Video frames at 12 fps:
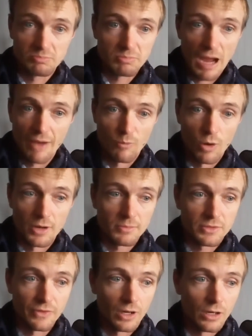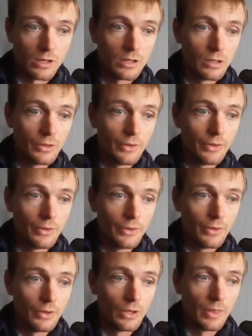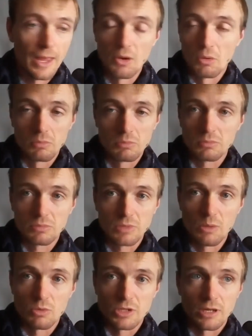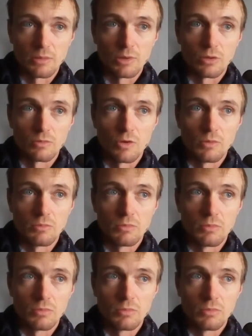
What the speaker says: bath wipes for her. They won't take up a lot of room.